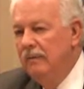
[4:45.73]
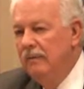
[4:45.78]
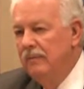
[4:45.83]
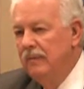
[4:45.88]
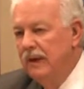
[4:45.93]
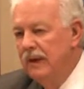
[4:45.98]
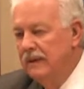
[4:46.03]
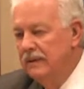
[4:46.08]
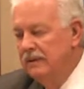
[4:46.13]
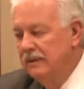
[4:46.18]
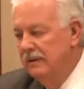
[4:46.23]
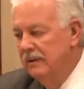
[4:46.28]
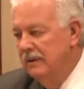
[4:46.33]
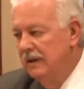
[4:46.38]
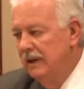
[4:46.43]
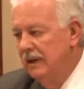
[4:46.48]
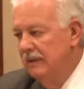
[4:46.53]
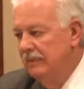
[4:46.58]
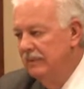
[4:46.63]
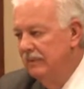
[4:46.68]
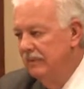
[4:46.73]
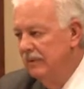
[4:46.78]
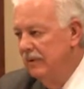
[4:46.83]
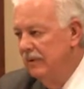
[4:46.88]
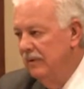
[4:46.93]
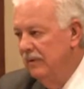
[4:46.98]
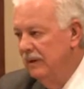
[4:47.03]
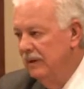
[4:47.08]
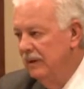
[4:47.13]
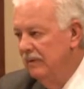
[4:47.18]
That's on top of
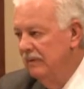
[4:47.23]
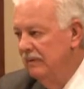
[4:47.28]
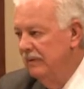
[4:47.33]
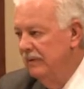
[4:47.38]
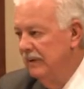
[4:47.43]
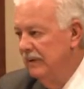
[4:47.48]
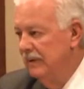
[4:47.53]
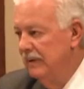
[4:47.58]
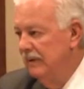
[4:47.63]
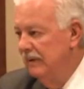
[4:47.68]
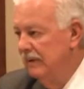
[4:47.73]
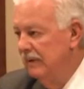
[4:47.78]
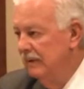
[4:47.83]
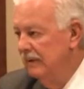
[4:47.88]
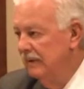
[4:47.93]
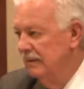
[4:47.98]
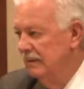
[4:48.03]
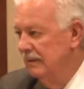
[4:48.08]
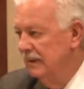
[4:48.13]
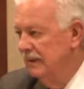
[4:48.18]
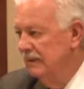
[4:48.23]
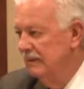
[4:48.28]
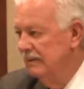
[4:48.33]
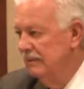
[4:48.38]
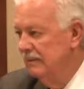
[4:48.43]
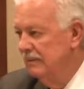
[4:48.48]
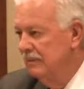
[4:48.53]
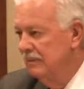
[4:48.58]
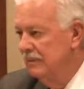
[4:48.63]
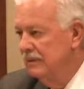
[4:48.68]
all the other funding
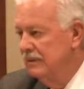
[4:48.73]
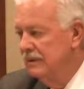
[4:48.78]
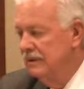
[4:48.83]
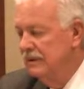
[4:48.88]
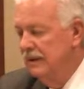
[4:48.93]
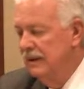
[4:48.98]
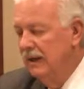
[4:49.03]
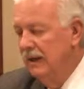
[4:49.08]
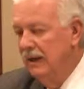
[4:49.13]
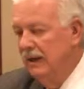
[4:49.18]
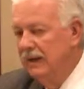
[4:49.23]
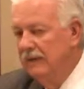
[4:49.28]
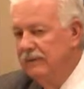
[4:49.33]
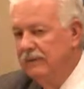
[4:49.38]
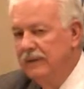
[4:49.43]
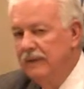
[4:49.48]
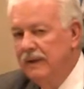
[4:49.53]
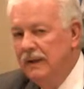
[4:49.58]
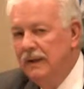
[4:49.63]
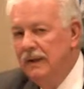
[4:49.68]
sources they have,